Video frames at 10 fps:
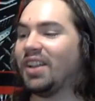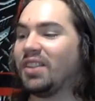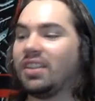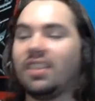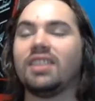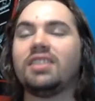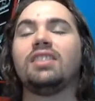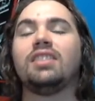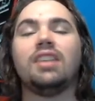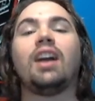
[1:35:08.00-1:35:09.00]
This
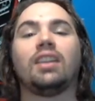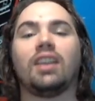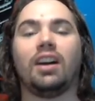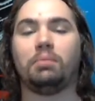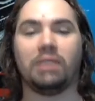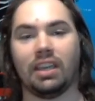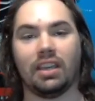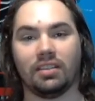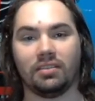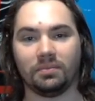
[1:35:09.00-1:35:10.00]
is not complicated.